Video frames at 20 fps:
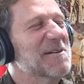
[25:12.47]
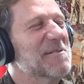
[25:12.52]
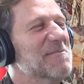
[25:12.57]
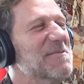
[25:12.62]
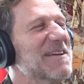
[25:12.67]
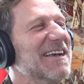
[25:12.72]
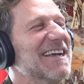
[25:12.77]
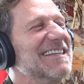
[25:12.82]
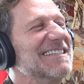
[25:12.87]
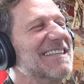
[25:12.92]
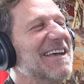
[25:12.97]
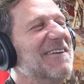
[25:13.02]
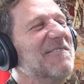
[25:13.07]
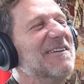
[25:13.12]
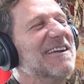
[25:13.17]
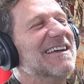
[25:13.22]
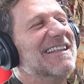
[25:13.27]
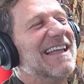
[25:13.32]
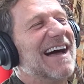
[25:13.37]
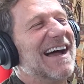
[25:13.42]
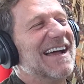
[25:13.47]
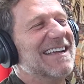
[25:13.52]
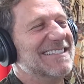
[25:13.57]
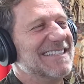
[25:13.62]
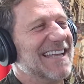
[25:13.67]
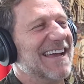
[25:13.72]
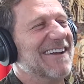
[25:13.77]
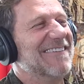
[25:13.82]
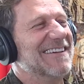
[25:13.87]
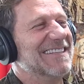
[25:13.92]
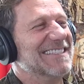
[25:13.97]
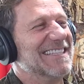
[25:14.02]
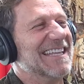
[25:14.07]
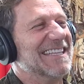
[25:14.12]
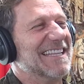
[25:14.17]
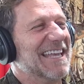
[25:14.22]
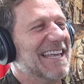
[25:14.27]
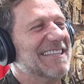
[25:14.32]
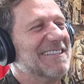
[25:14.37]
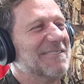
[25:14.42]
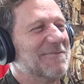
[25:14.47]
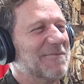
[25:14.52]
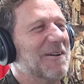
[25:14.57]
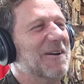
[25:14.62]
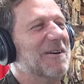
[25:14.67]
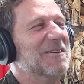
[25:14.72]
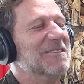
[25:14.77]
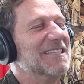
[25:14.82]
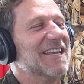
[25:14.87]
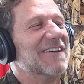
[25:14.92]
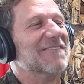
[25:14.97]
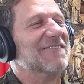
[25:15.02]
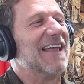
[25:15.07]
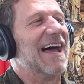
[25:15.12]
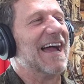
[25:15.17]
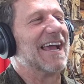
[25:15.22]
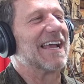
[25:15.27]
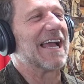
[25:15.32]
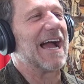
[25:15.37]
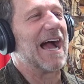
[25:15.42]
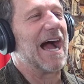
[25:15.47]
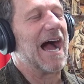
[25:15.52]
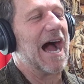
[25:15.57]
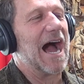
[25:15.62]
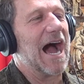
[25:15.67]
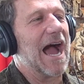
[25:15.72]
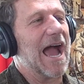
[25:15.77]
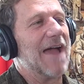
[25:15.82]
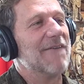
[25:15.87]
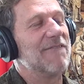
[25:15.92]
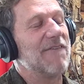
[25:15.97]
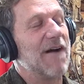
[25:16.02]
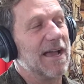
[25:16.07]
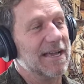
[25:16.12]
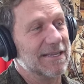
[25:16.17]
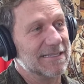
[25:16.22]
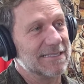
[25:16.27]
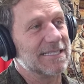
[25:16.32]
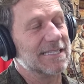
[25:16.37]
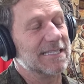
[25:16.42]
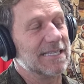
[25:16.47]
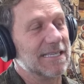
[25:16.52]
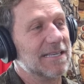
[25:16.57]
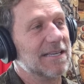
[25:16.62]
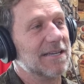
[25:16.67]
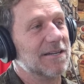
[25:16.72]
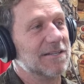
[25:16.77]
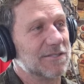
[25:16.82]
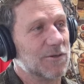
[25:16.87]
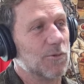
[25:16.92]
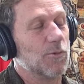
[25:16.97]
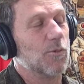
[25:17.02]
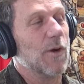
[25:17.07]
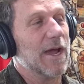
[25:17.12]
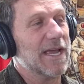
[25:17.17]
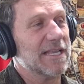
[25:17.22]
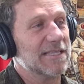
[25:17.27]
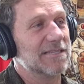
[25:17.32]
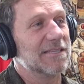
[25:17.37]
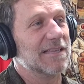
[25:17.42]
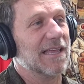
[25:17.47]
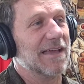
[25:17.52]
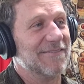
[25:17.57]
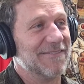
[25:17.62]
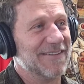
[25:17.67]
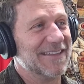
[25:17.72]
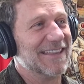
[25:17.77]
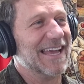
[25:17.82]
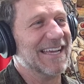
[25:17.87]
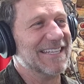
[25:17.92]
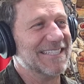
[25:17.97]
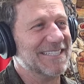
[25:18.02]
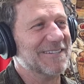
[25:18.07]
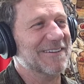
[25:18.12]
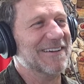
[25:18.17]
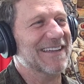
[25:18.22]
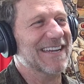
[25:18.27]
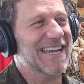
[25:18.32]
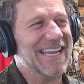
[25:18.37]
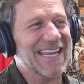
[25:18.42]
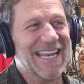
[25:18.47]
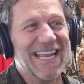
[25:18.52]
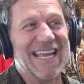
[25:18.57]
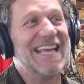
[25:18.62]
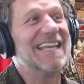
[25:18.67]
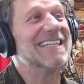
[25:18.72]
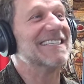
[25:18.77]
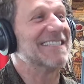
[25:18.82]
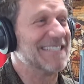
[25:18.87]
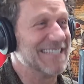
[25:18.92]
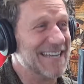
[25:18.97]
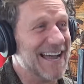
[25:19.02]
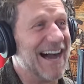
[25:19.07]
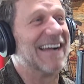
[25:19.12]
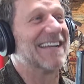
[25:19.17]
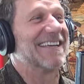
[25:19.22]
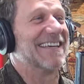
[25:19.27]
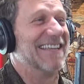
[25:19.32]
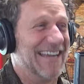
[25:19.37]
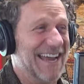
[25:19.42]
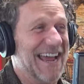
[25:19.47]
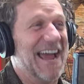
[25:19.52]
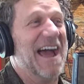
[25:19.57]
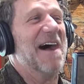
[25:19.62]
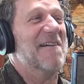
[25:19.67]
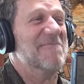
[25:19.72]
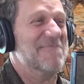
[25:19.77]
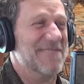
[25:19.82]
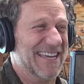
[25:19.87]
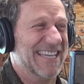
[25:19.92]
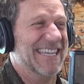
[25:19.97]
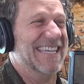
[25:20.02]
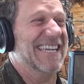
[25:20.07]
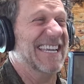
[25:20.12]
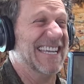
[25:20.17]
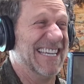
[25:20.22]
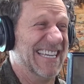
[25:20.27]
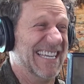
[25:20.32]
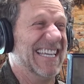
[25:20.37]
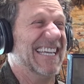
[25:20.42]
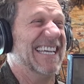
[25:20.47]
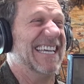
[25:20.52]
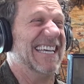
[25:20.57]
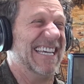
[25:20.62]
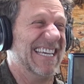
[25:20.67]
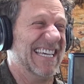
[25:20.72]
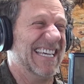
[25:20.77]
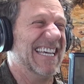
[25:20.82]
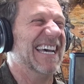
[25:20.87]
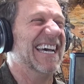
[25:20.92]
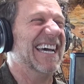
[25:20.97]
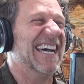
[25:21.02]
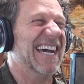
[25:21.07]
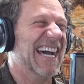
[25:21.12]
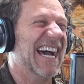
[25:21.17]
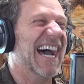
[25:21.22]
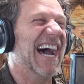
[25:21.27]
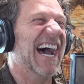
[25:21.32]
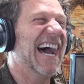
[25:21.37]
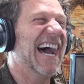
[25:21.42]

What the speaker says: Because I realized I was at the throes of like, if I sit here to wait till I feel like doing it, it's not going to happen.